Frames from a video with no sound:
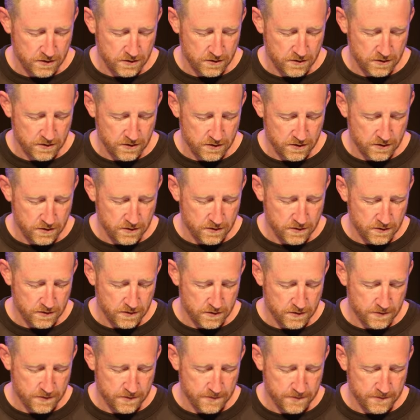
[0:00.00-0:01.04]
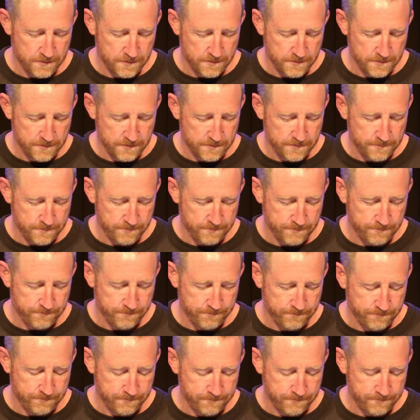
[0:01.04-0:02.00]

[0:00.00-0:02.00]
(silence)